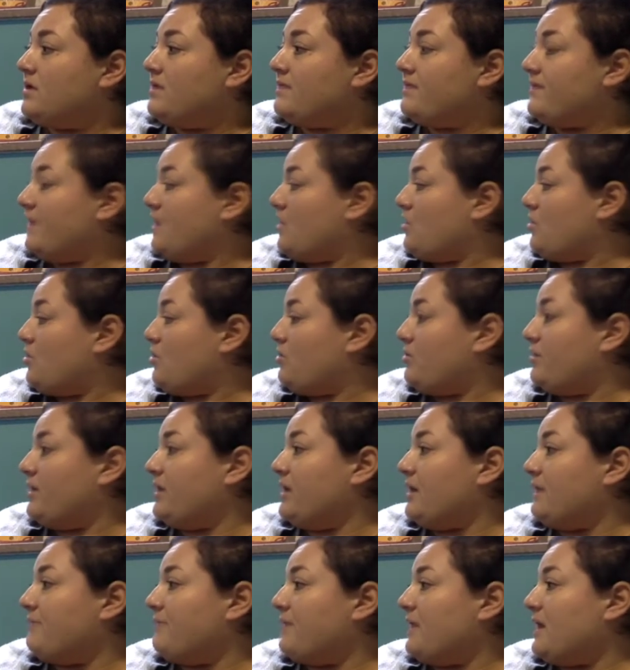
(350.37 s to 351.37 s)
They hurried
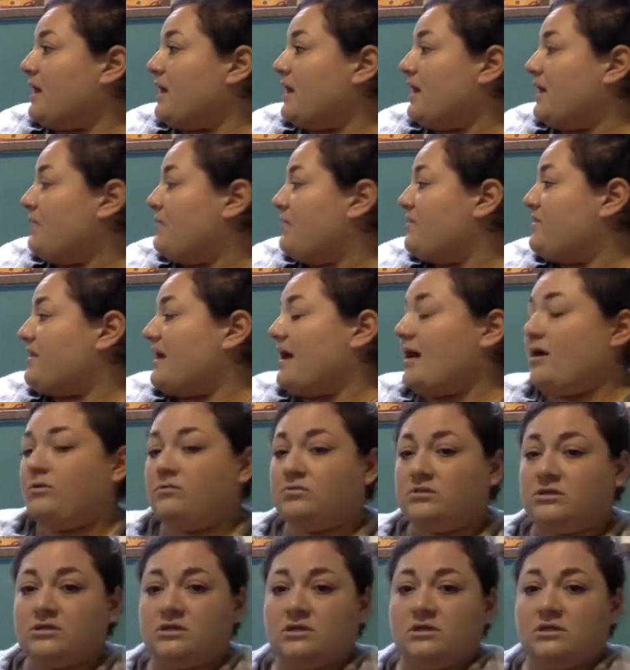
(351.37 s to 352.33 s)
by without